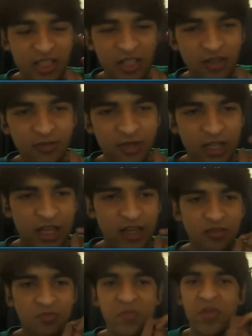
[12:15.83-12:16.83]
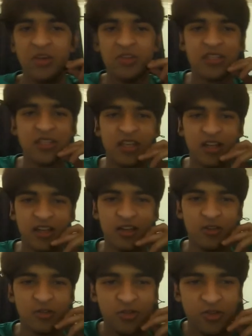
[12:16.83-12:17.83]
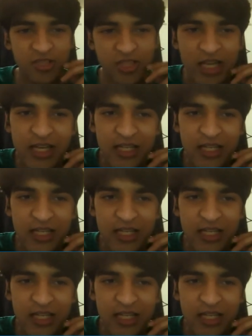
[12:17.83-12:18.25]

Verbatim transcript: for Beyonce and all those guys.